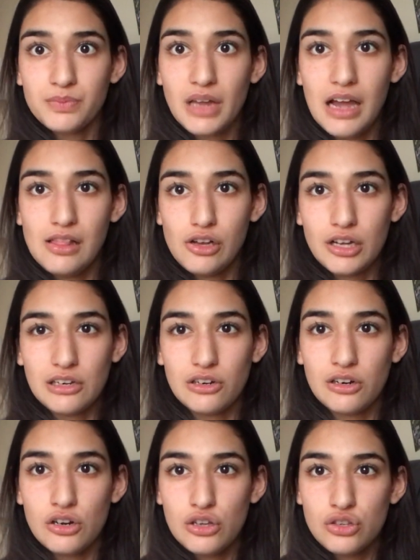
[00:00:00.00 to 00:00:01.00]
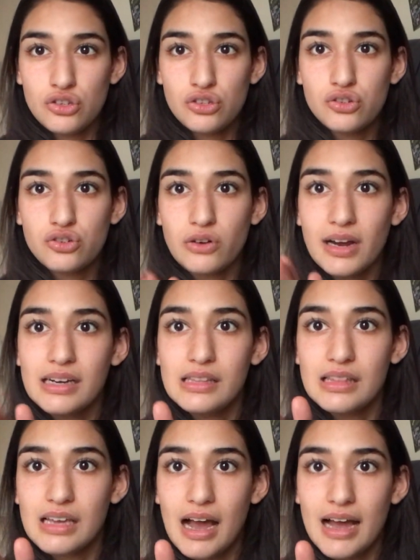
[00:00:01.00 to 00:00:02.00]
I look at her straight
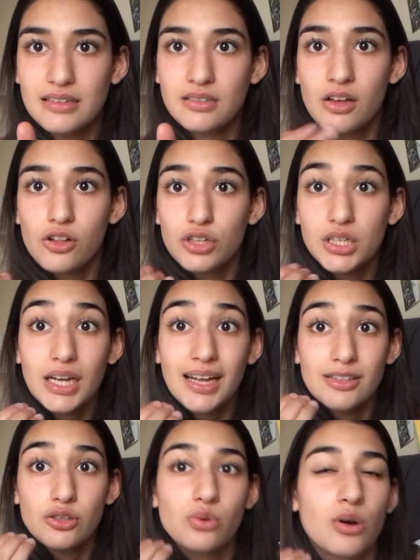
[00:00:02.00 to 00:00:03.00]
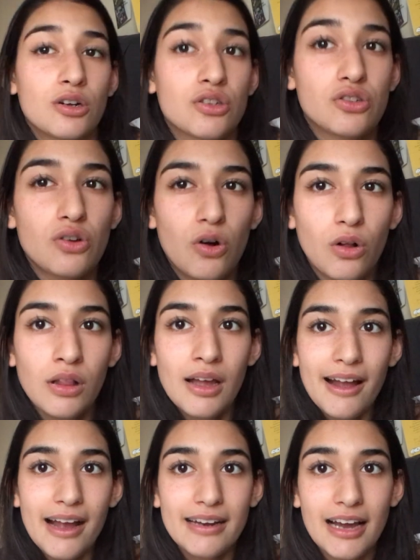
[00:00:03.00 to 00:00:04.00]
in the eyes, looking into her soul,
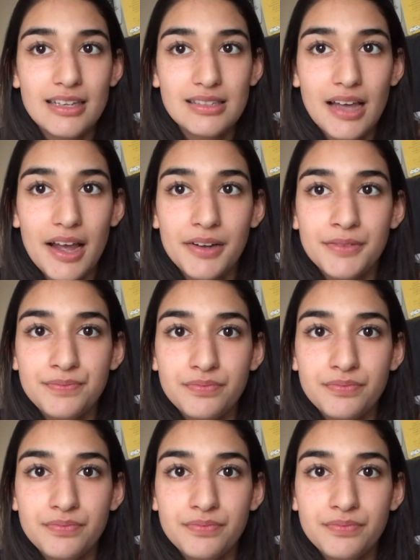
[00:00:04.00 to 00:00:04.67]
and I say,